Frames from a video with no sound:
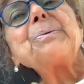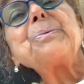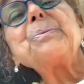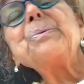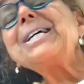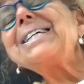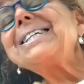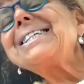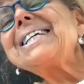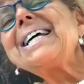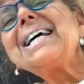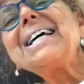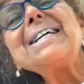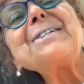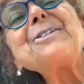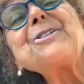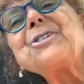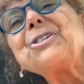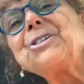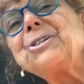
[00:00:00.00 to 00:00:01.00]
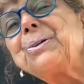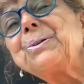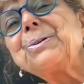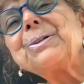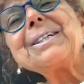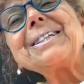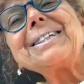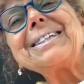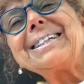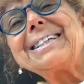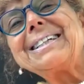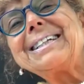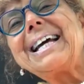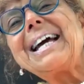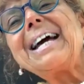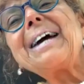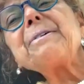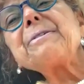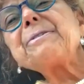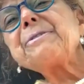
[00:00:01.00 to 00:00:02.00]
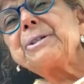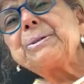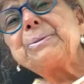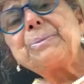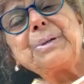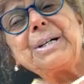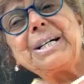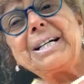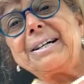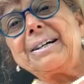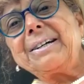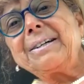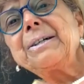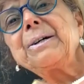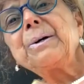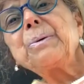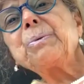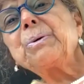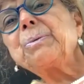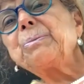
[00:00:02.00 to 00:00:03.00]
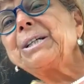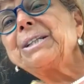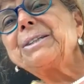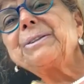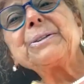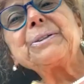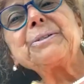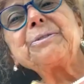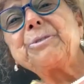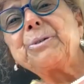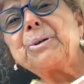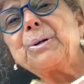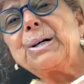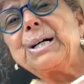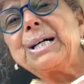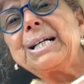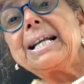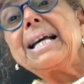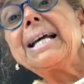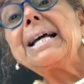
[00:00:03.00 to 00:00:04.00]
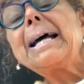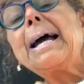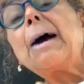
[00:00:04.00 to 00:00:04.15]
We taste unity everywhere when we look for it